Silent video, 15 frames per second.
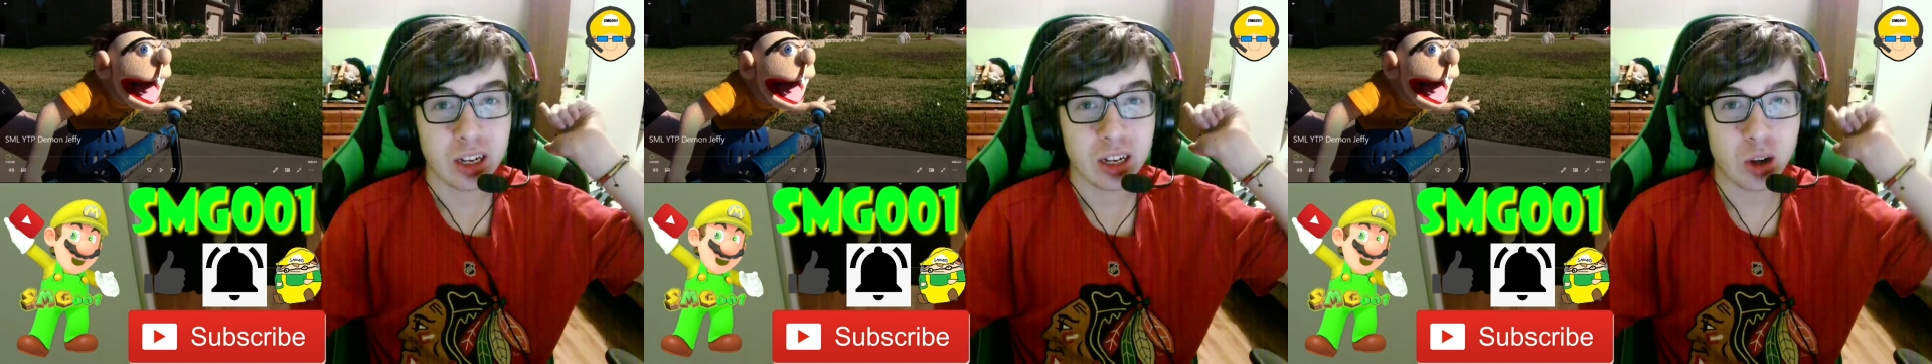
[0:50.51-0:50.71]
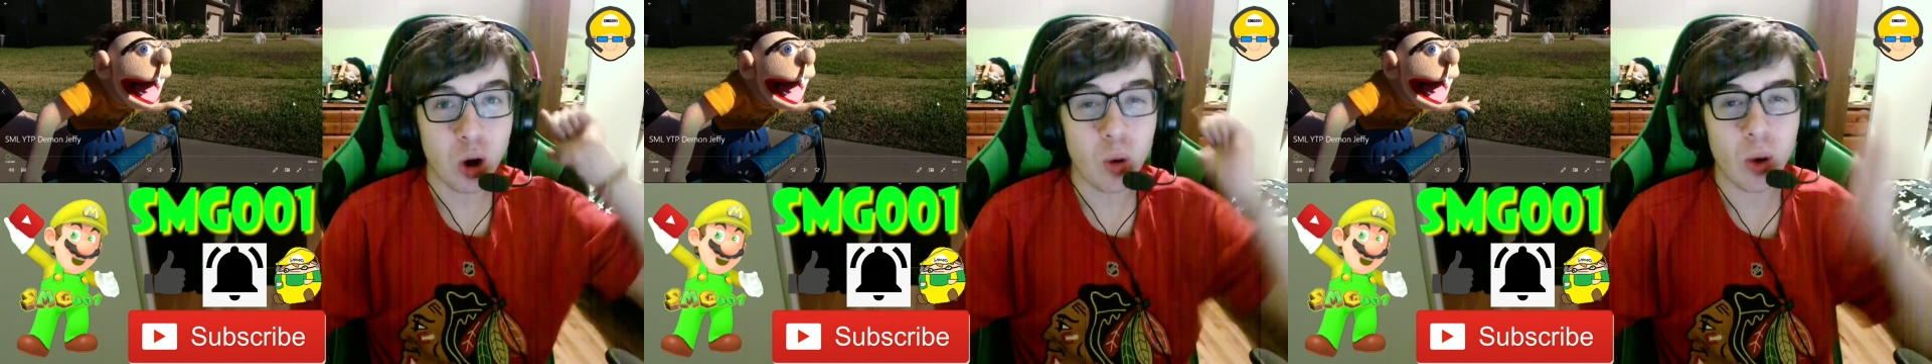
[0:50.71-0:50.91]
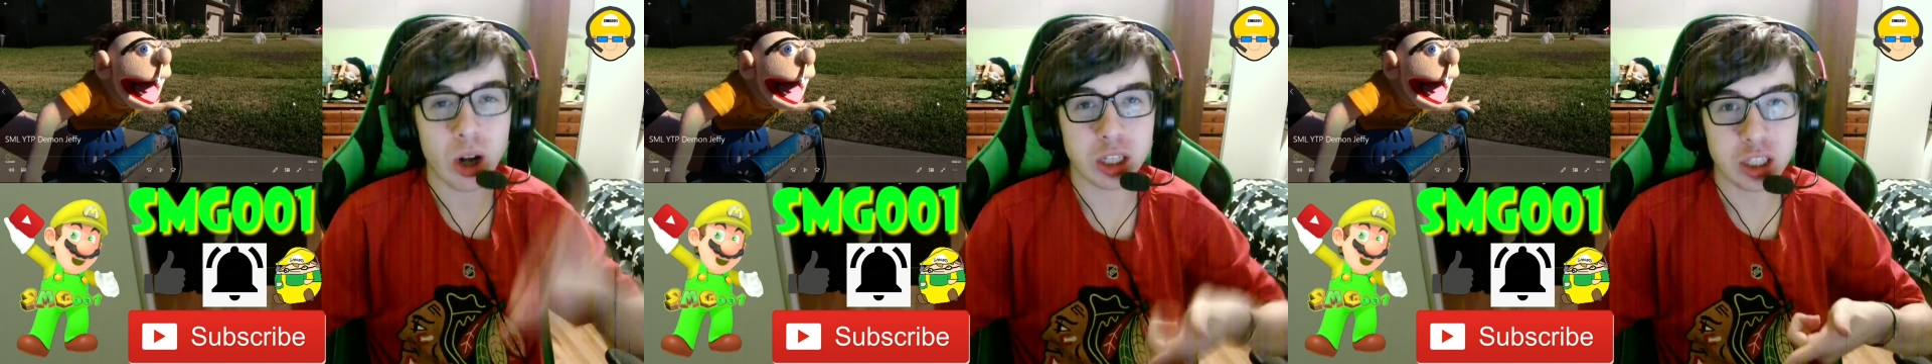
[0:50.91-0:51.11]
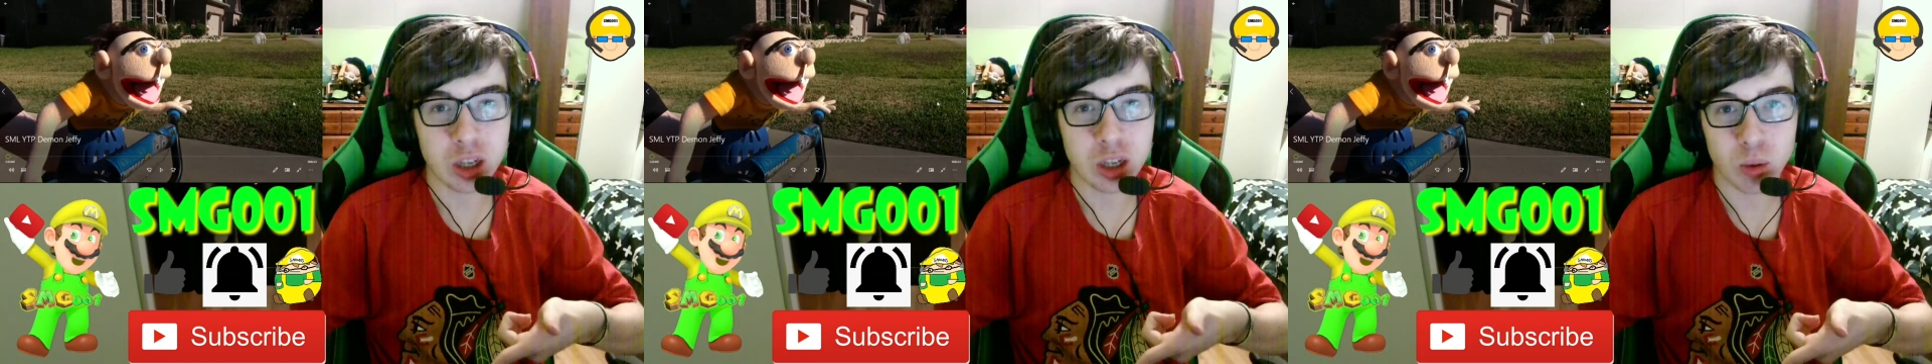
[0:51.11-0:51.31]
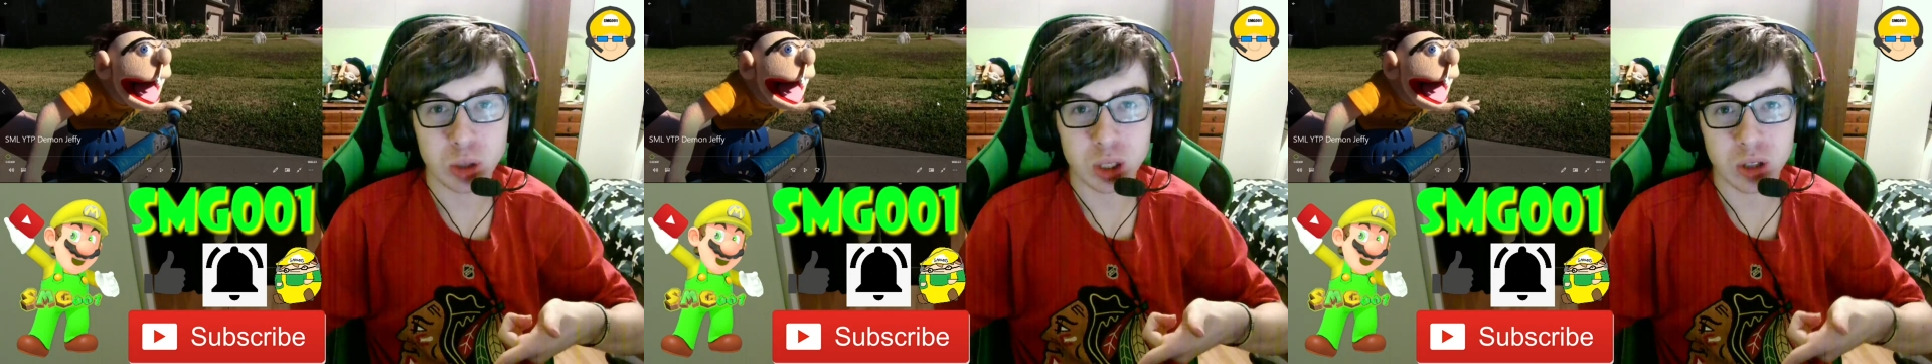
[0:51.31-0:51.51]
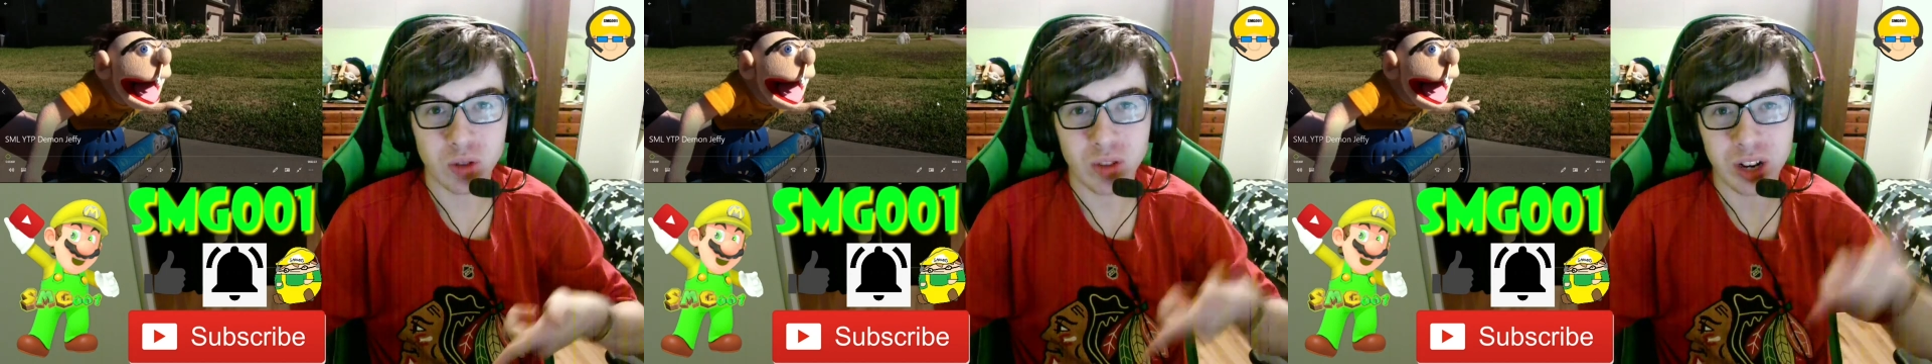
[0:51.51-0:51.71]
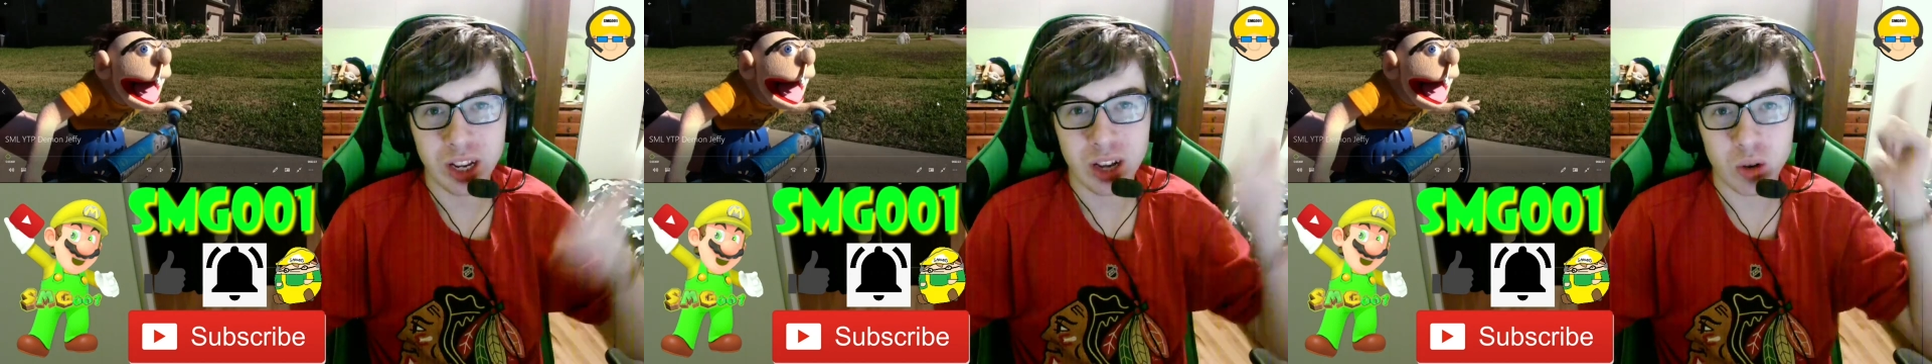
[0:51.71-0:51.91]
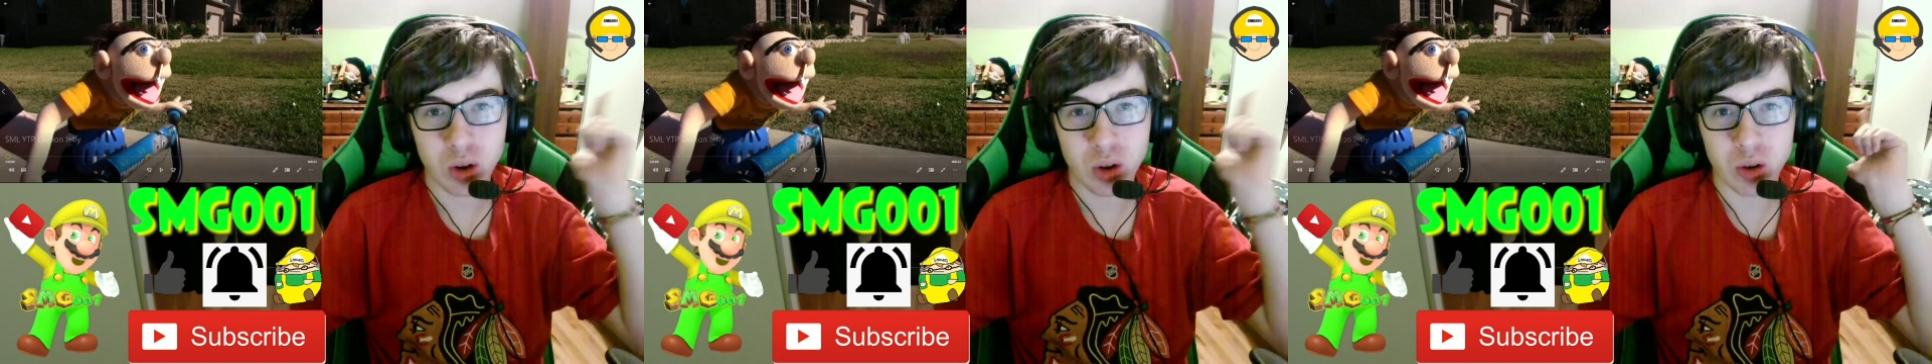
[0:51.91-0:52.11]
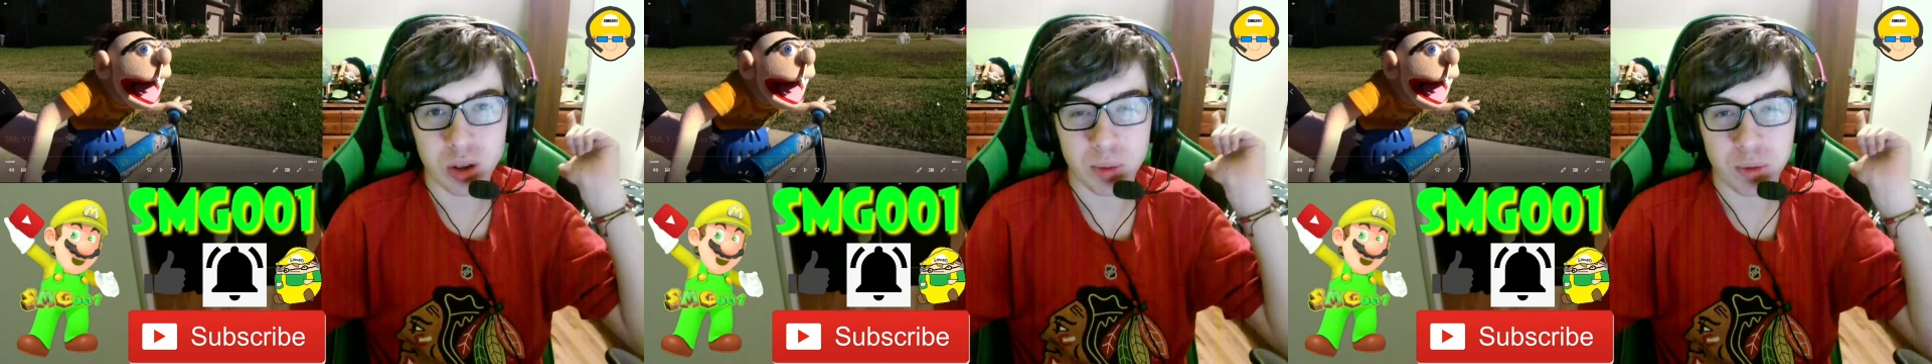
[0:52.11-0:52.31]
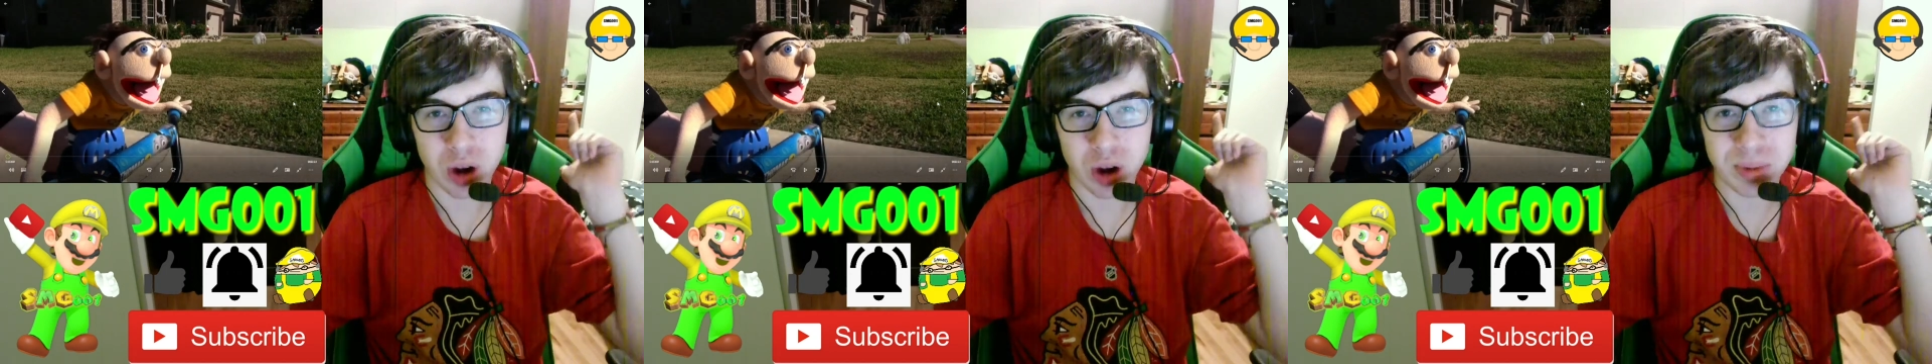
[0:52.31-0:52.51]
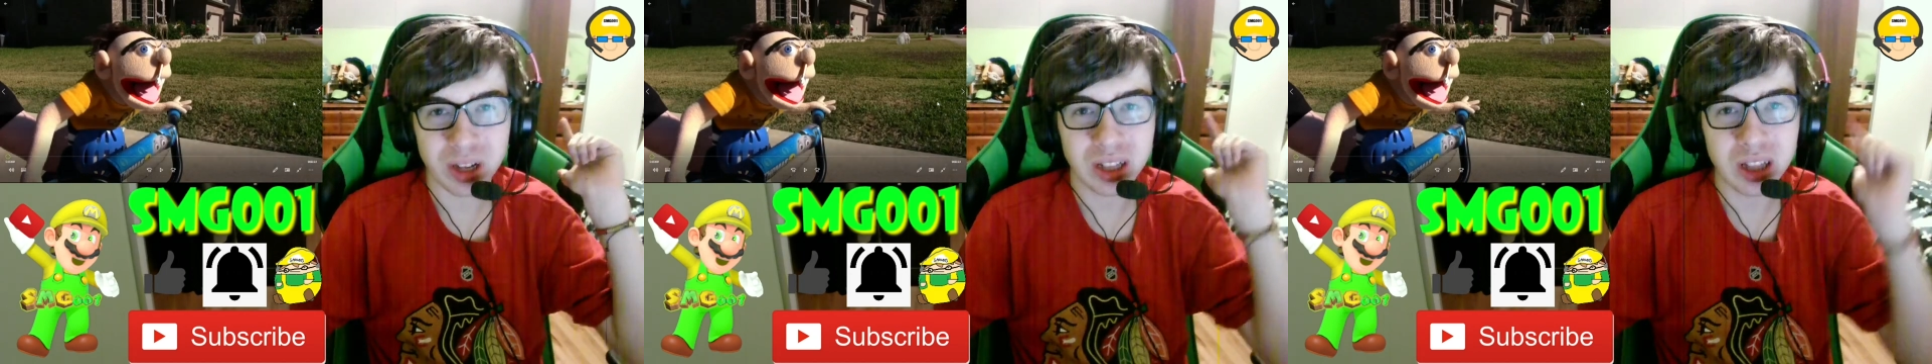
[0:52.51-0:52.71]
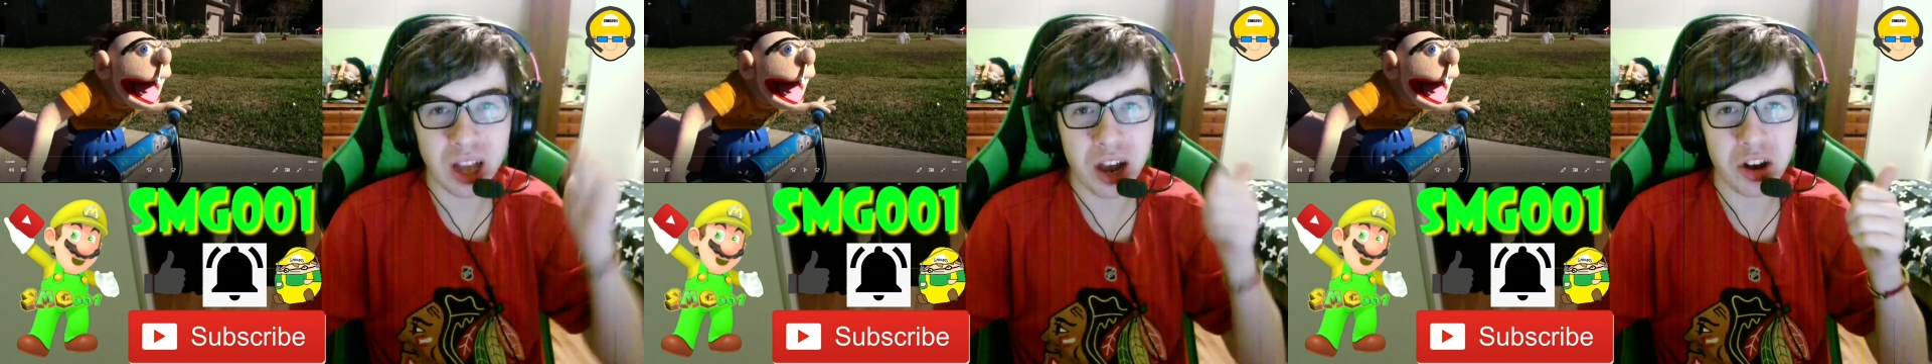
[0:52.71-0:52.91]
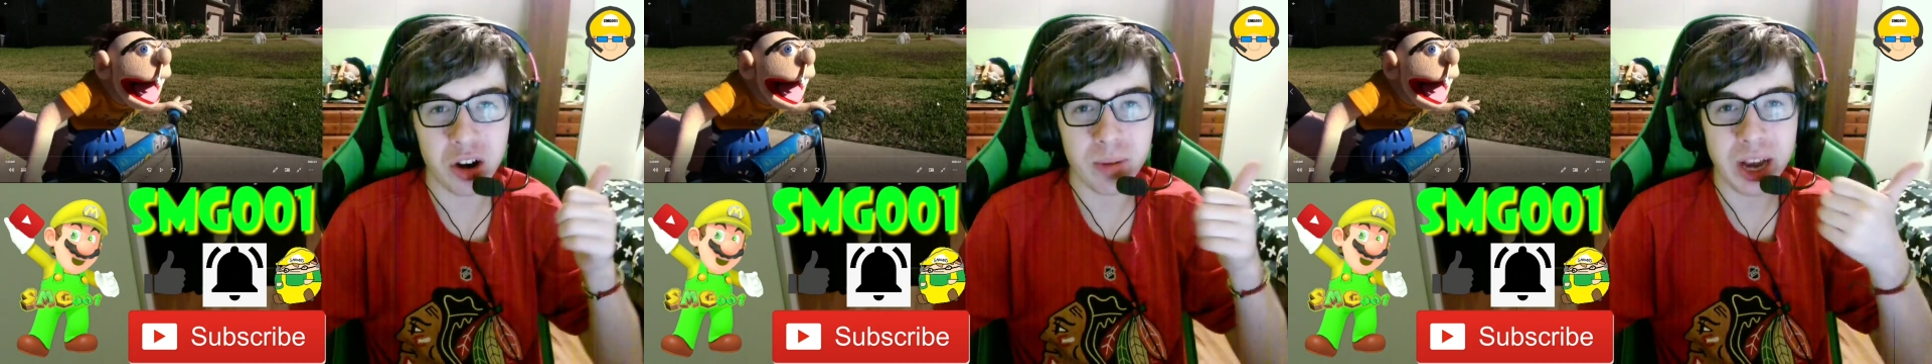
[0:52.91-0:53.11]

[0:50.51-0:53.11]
Go watch the original video, go subscribe to Glider,